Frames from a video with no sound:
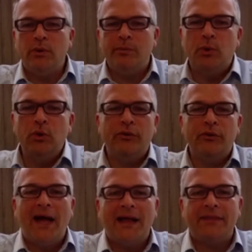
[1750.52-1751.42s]
pulled
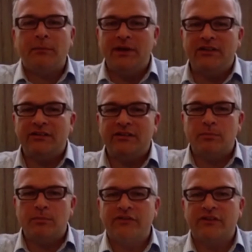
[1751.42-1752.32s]
apart the pieces of the
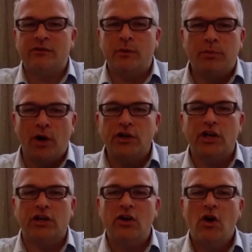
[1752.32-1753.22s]
process that were
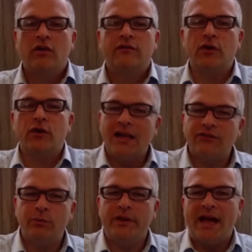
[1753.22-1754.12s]
broken for
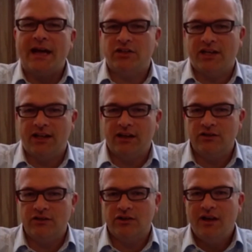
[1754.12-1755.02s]
us with our
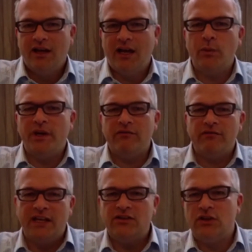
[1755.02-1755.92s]
challenge. And we'd
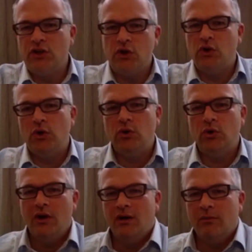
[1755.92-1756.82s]
invented new
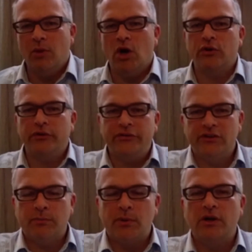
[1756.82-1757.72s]
models and
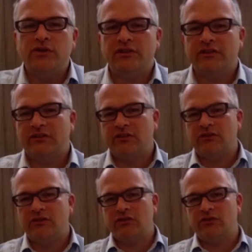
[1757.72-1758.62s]
approaches
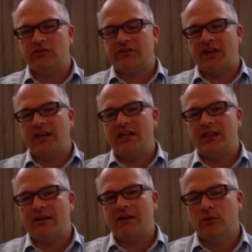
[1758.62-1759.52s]
to taking
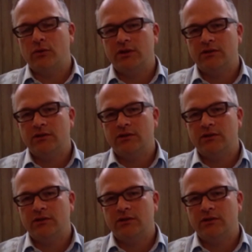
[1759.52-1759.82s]
that forward.